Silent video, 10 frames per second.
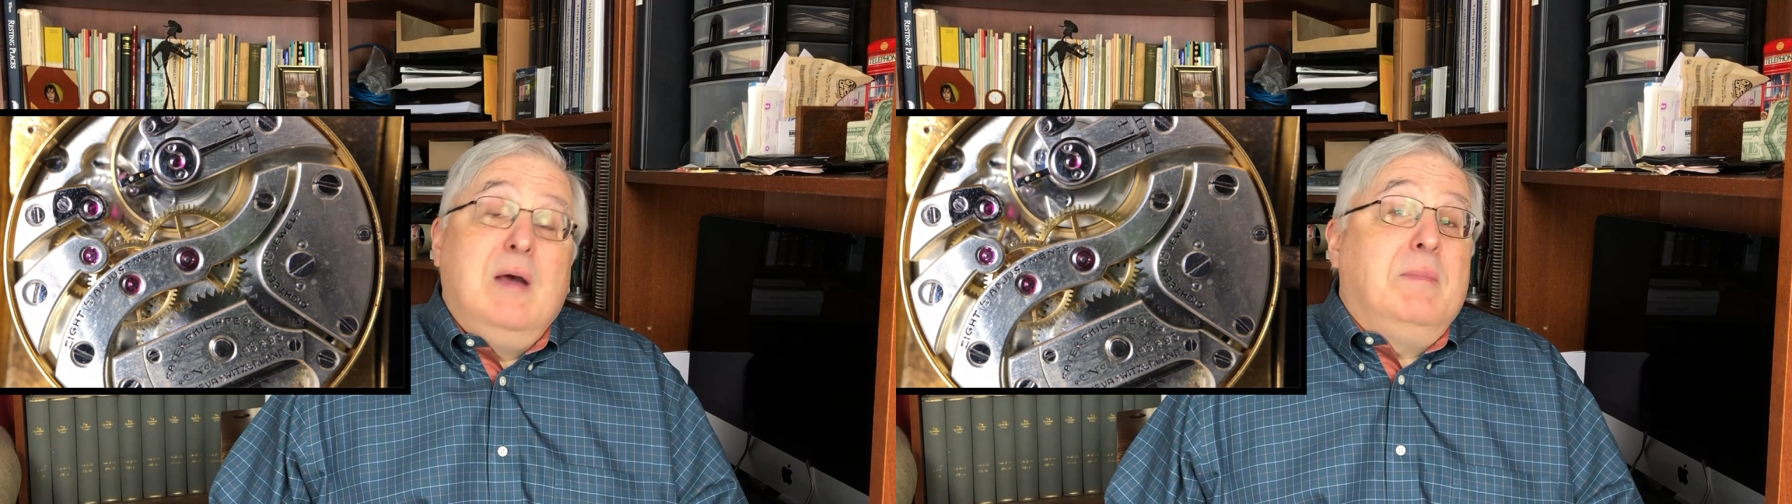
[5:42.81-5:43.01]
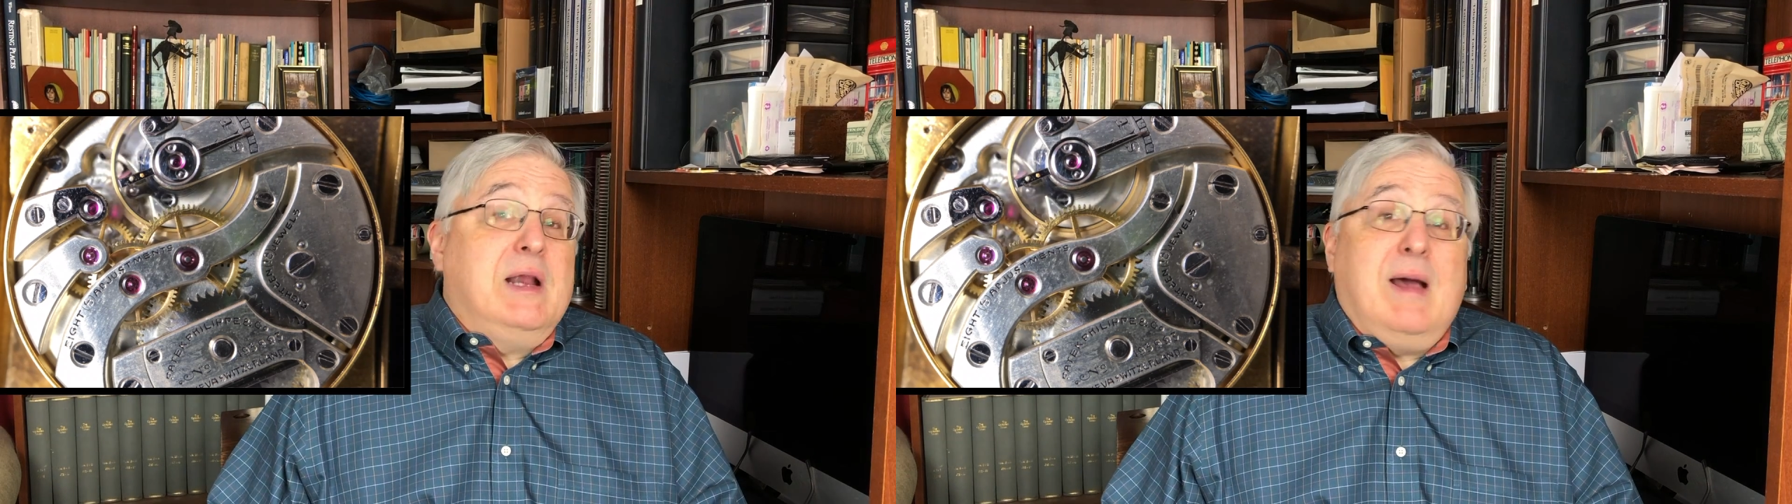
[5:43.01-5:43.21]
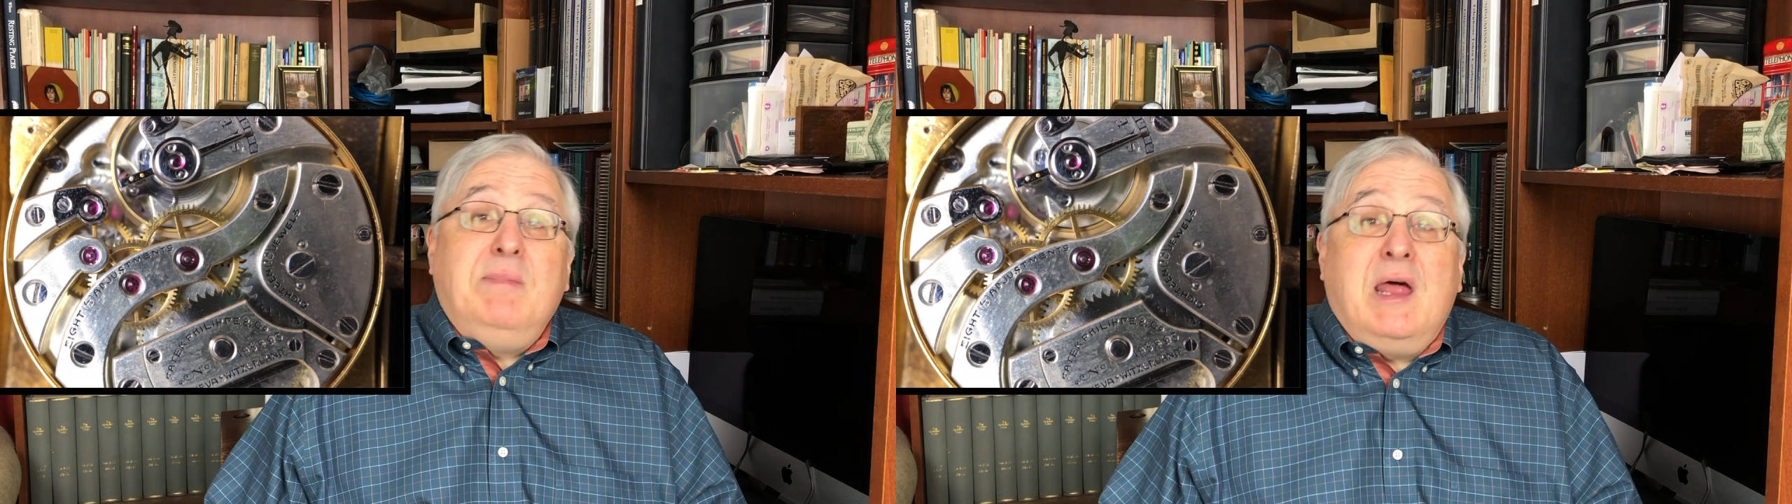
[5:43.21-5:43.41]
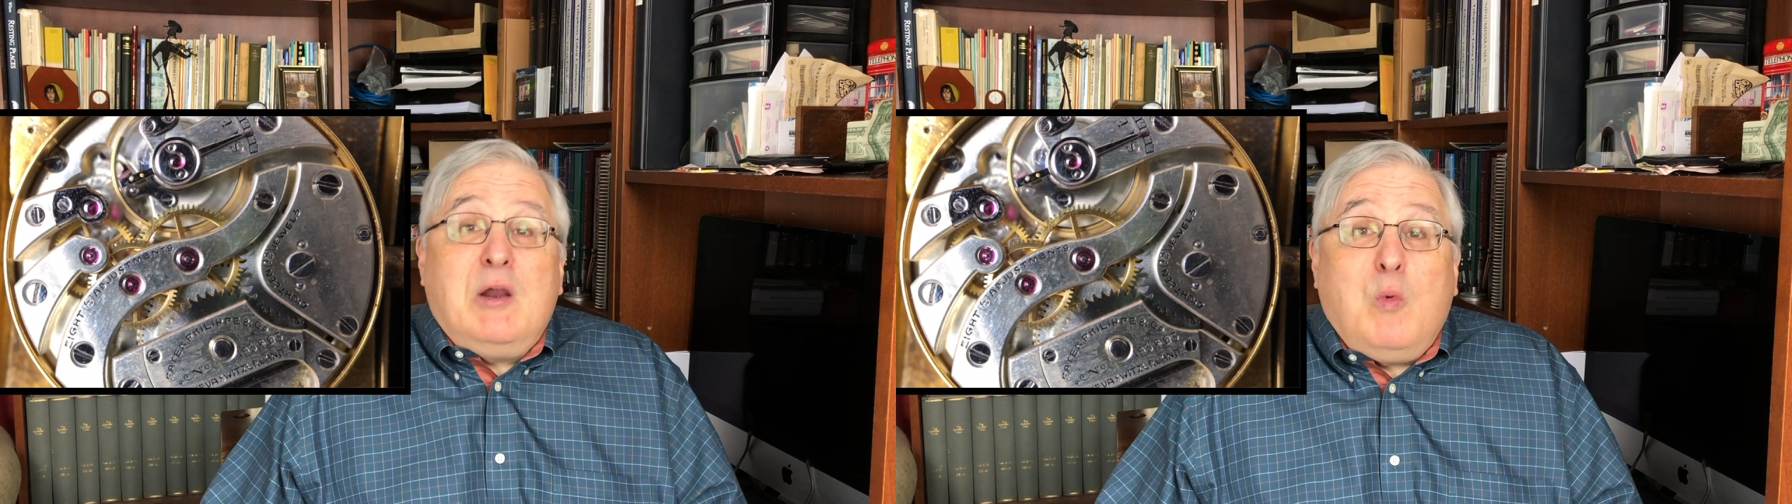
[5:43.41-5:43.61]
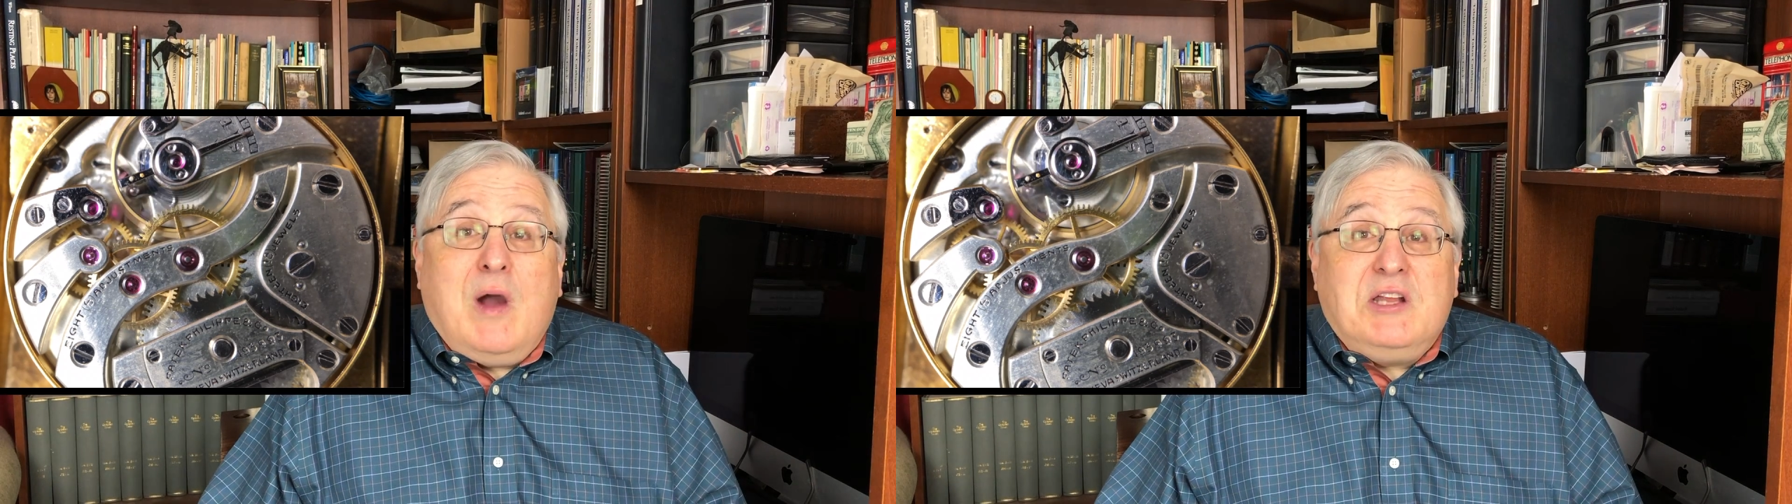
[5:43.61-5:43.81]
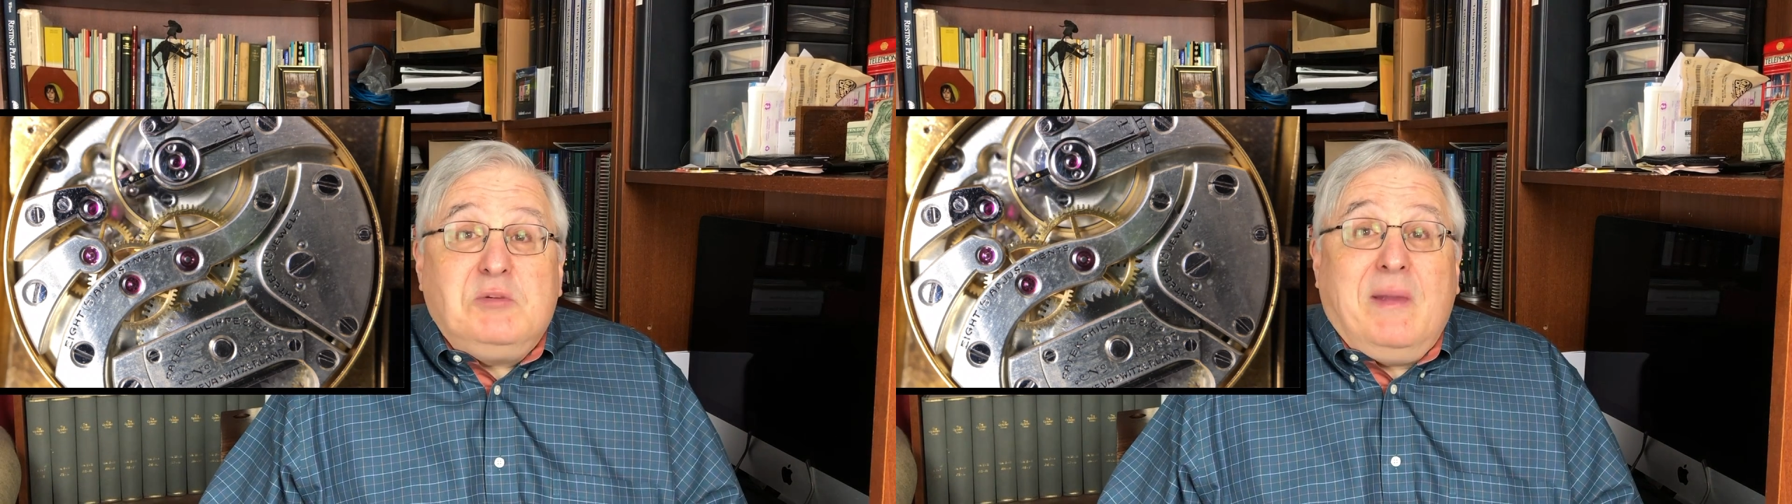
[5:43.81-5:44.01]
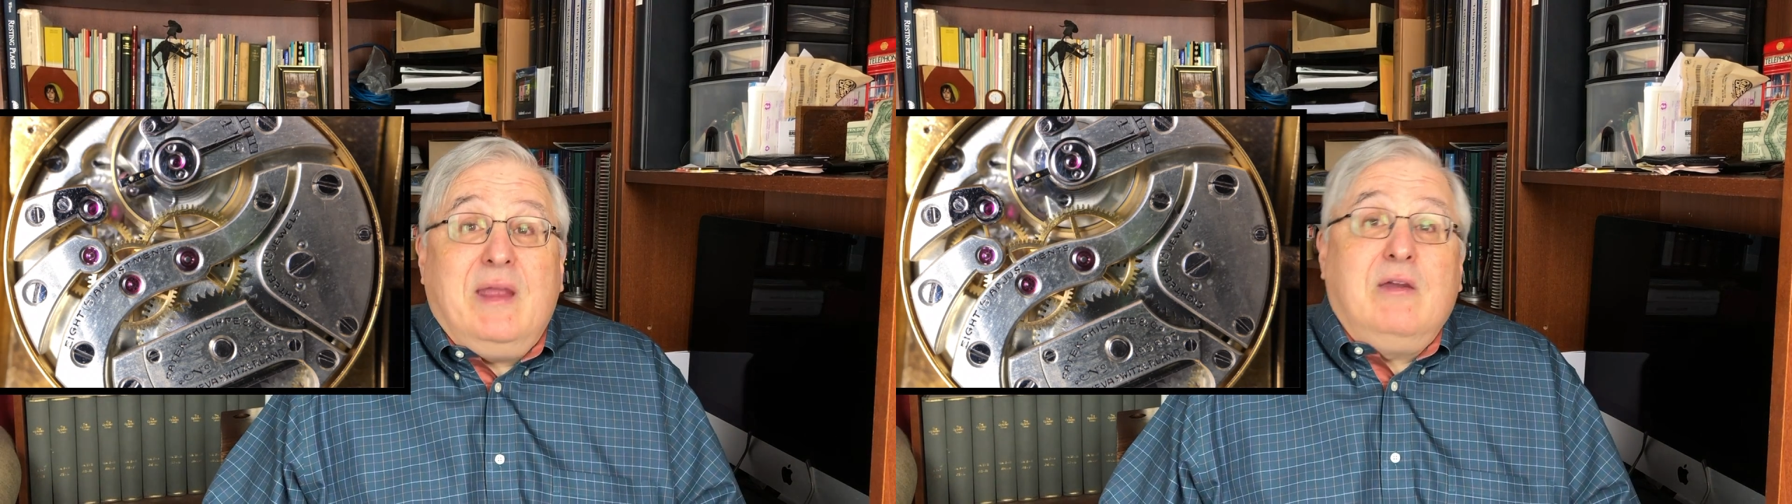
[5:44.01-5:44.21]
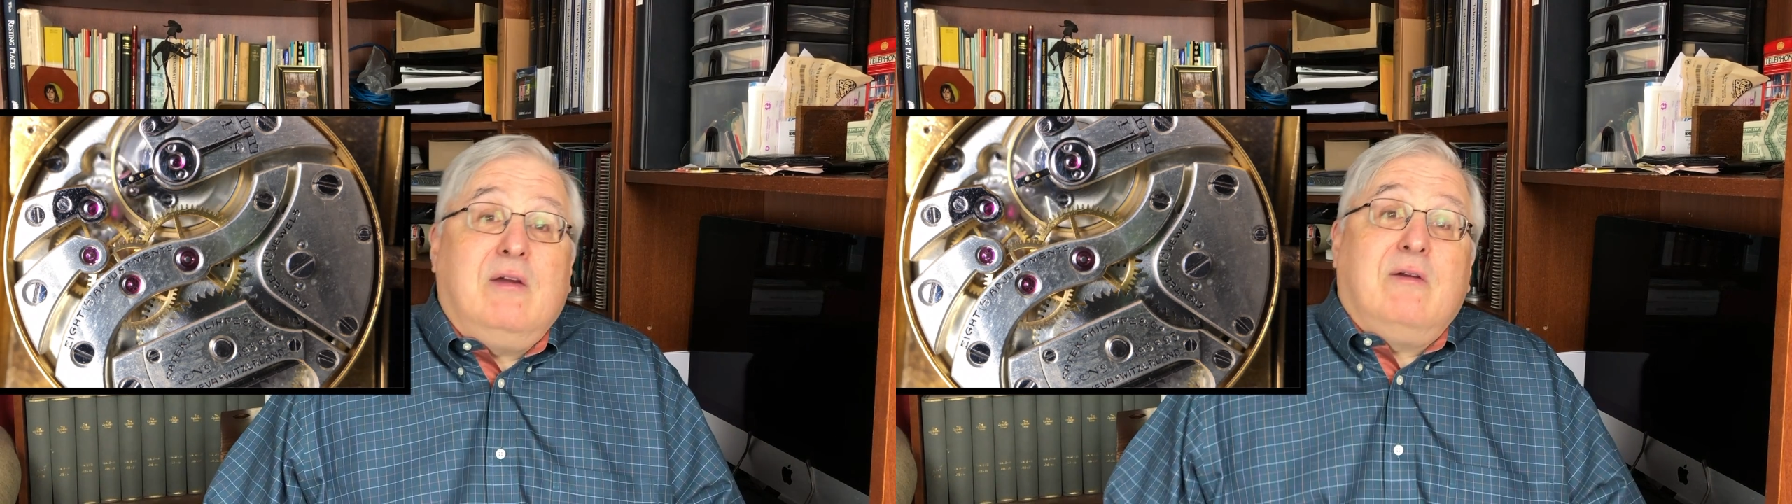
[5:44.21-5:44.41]
But I'm not a
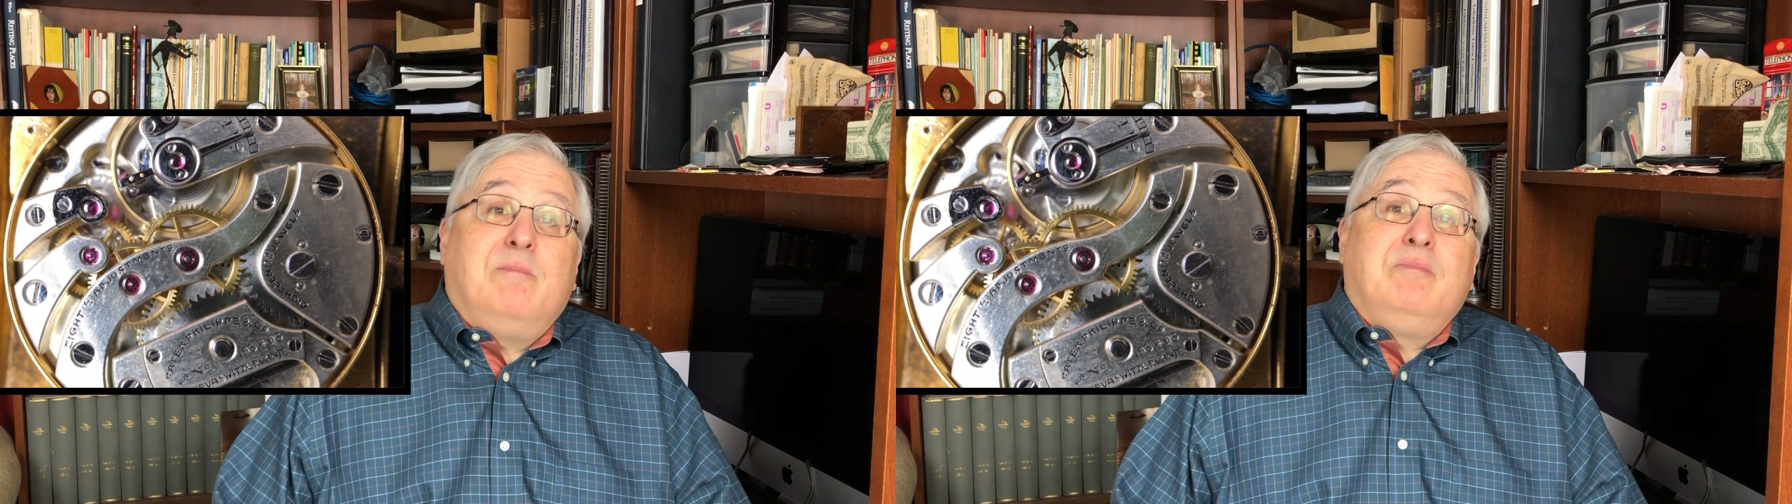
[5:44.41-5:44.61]
watchmaker,